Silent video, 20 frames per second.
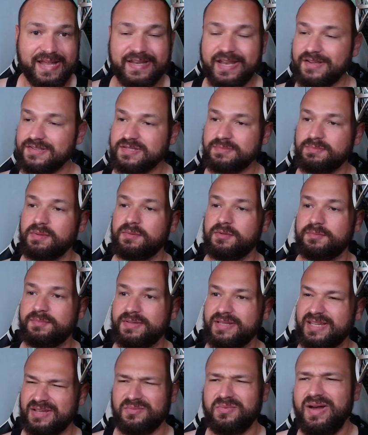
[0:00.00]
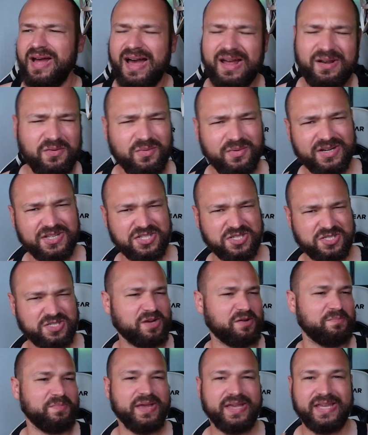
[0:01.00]
Now, some people would be like, well, I don't want to just
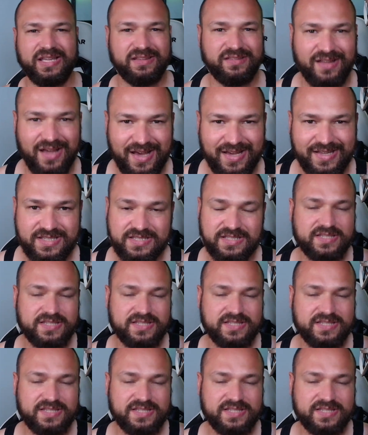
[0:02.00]
start making lines.